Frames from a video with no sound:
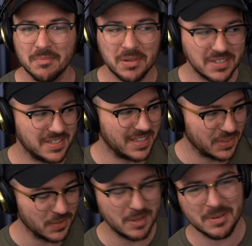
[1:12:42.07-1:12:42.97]
plus the
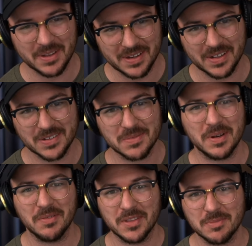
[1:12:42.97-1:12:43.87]
$30 billion or
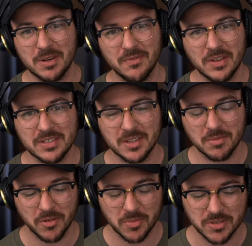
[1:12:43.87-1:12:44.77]
whatever that's been invested in the
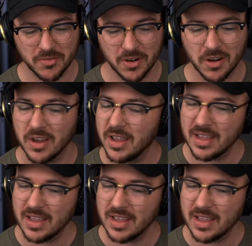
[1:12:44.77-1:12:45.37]
program so far,